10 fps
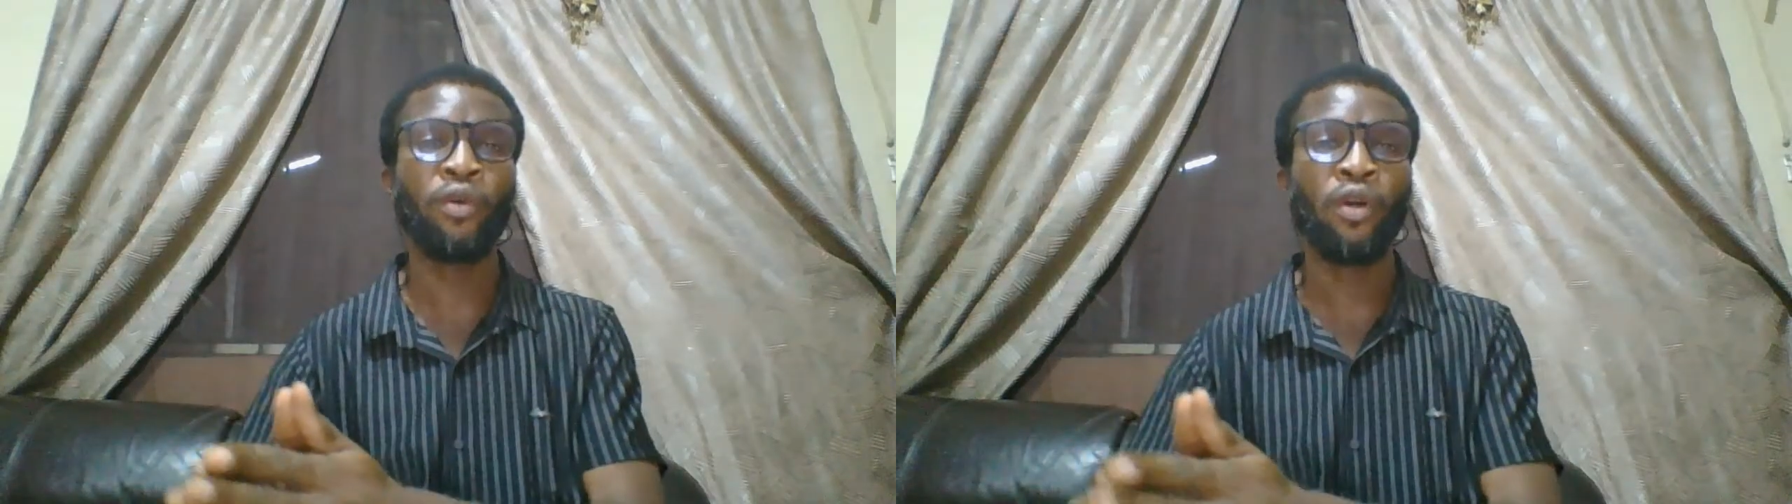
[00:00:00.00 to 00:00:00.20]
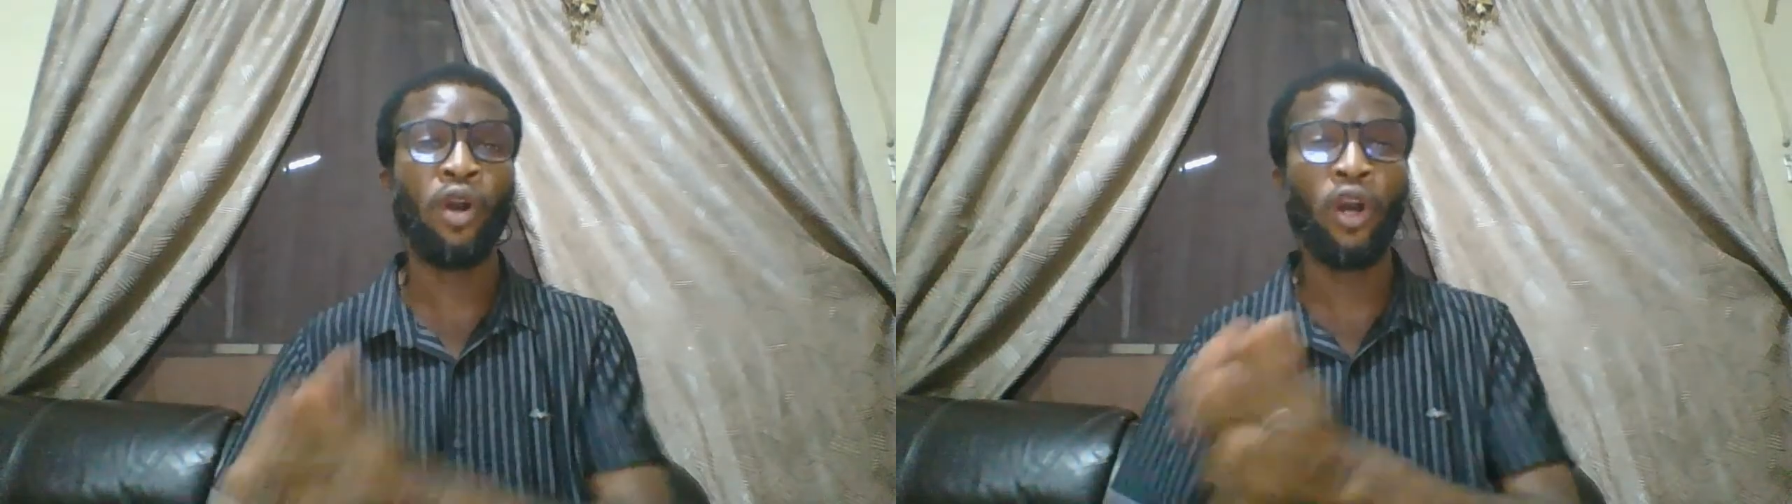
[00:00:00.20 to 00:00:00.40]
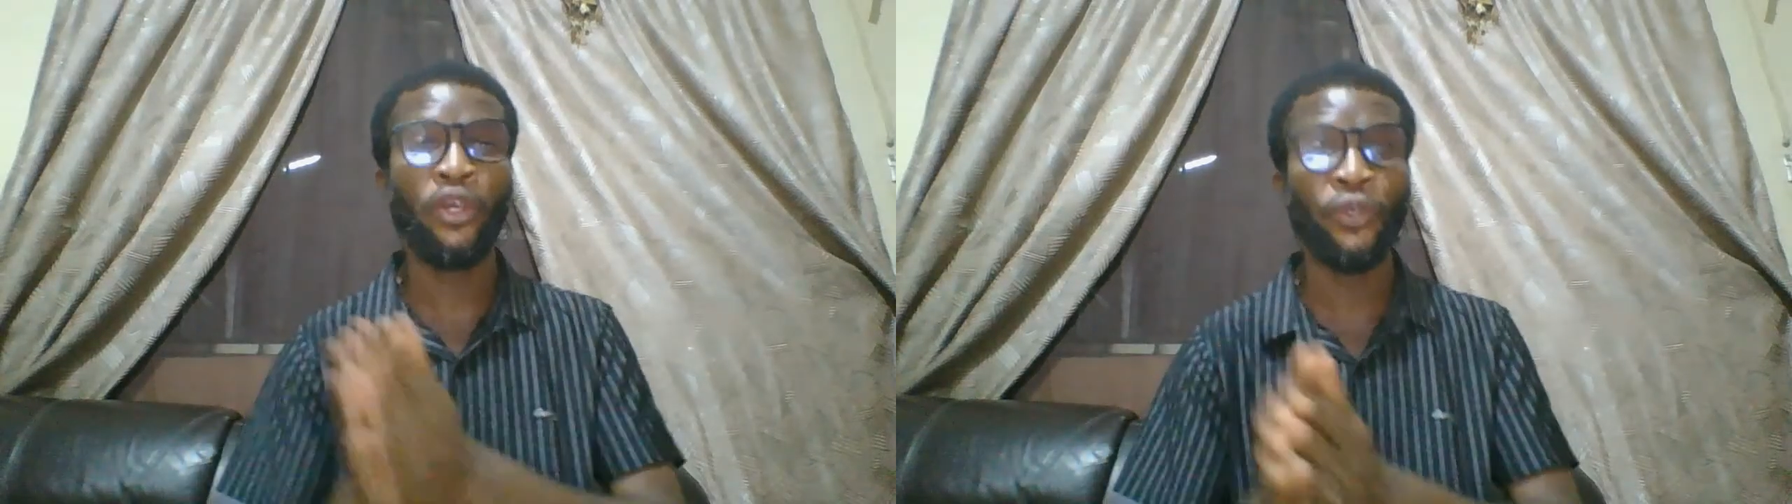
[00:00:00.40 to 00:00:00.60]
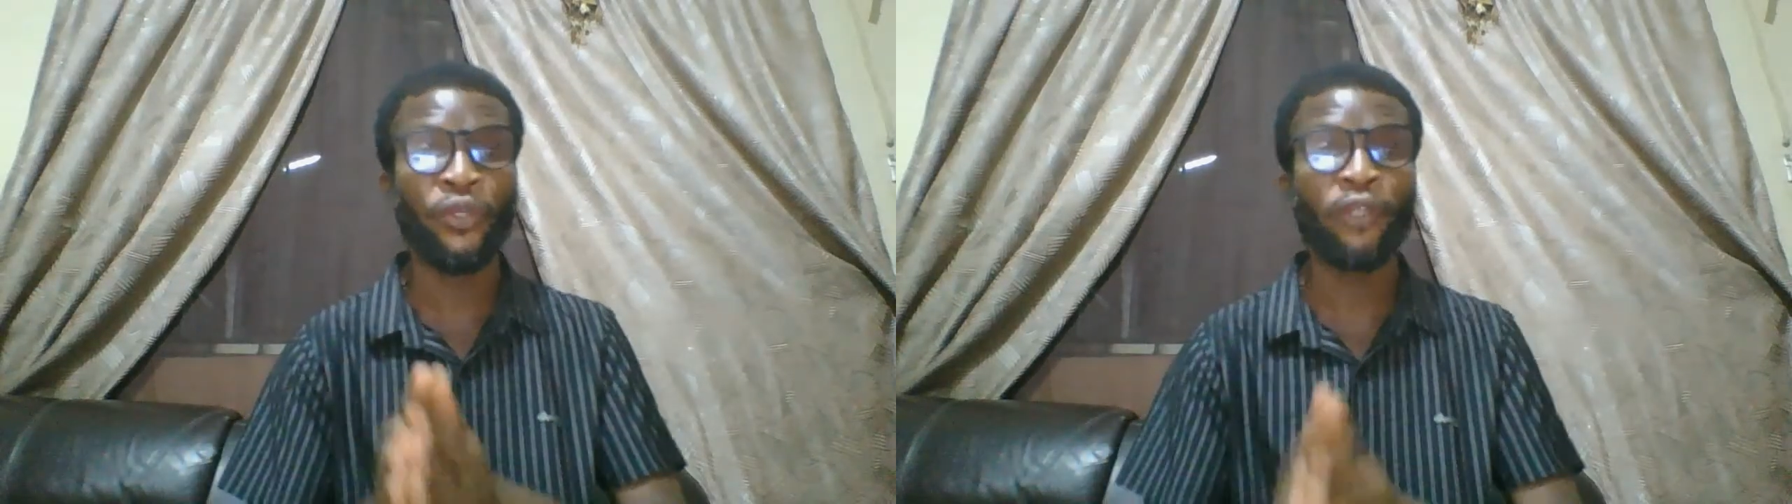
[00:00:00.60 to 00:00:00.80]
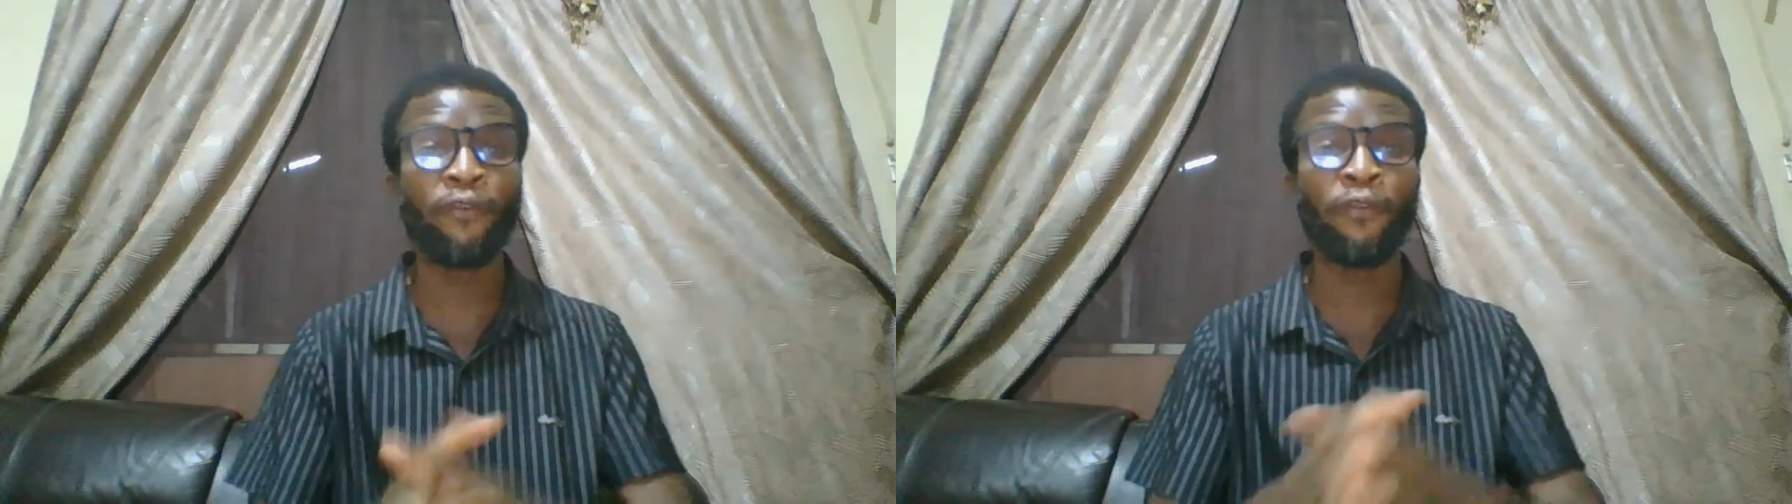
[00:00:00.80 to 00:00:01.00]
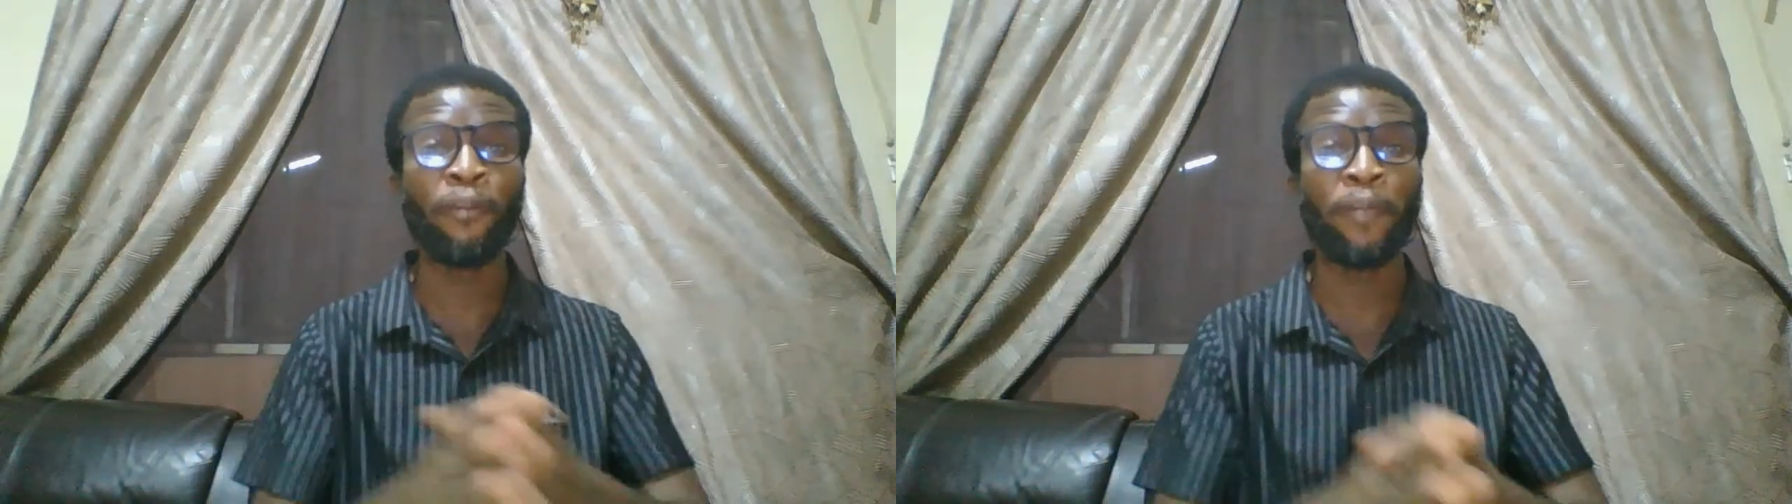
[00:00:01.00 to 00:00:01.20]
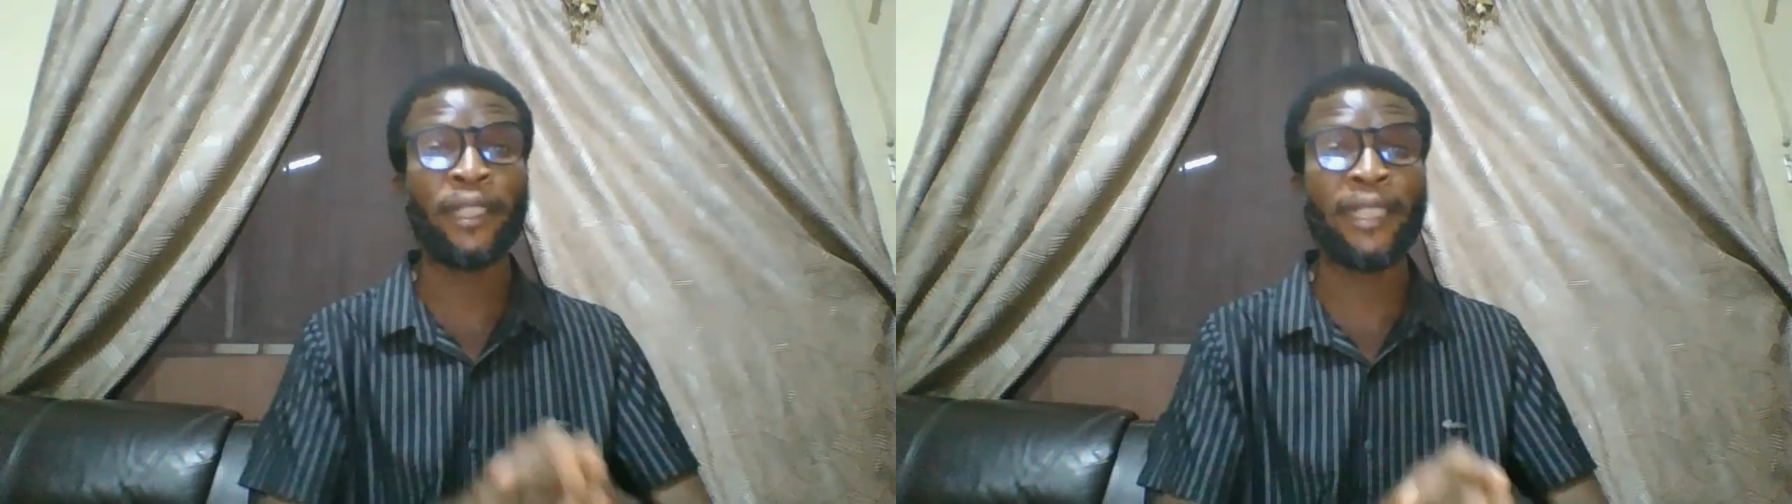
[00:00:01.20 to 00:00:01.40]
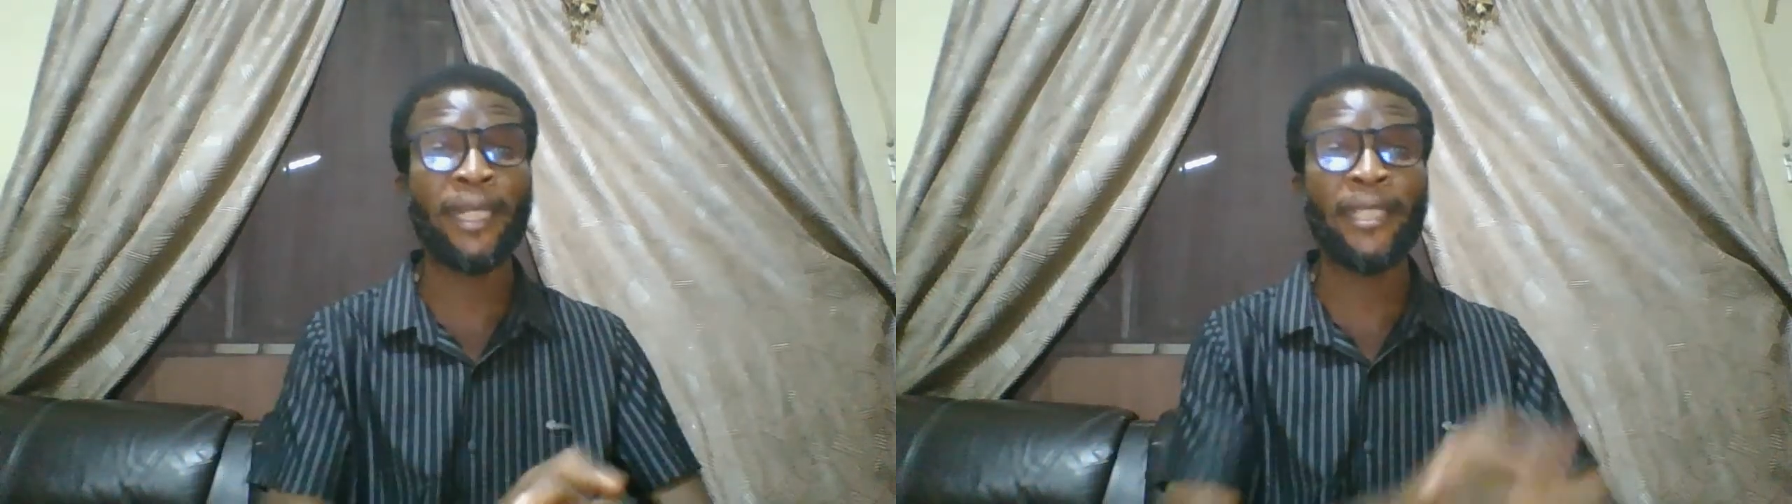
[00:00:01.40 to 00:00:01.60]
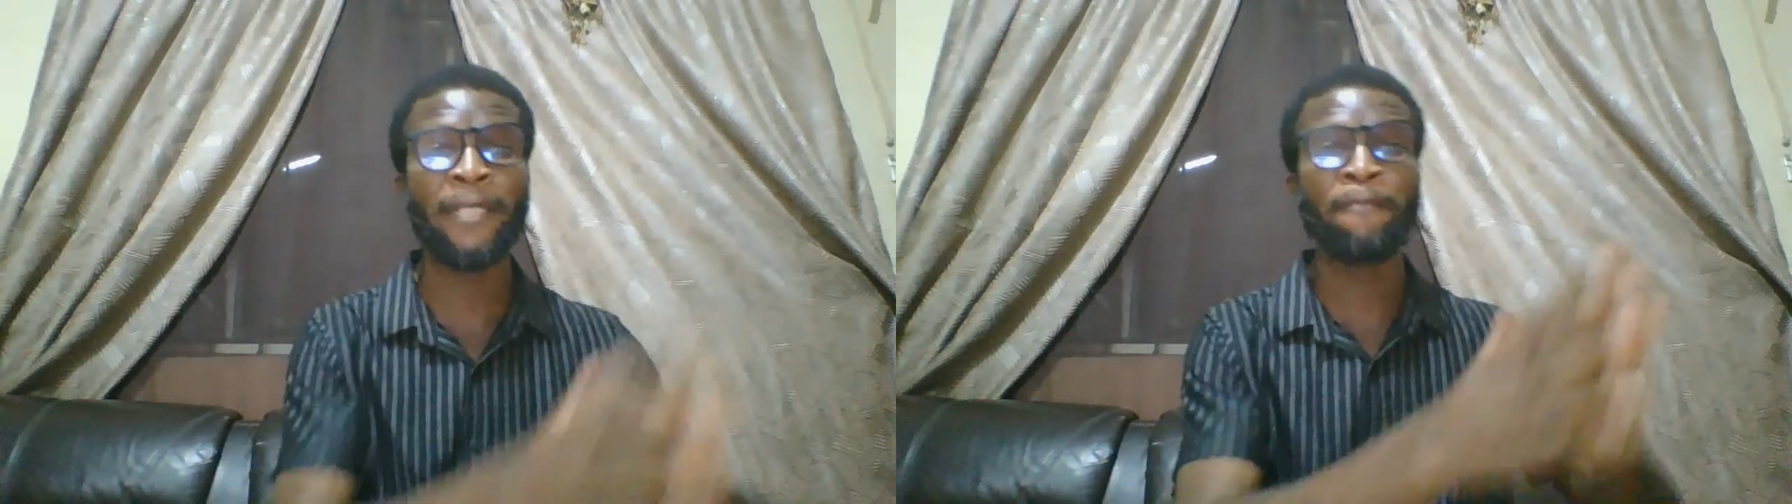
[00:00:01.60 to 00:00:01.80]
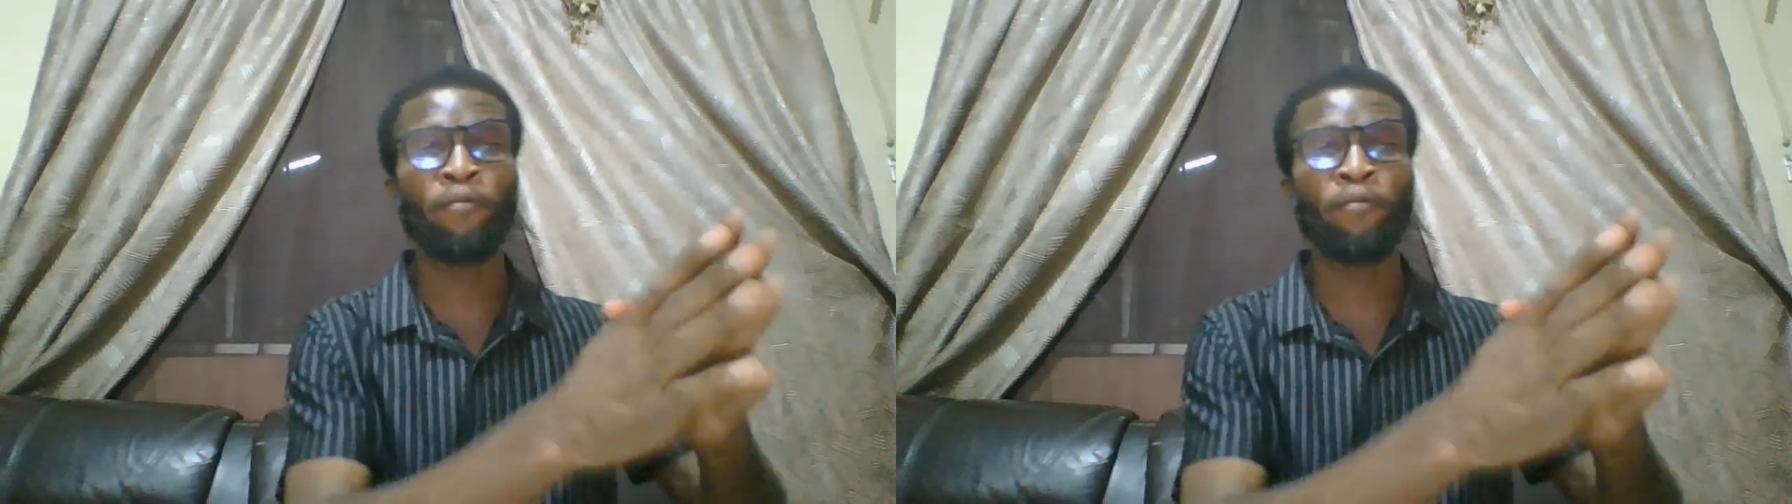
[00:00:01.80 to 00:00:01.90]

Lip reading: Or you use 50%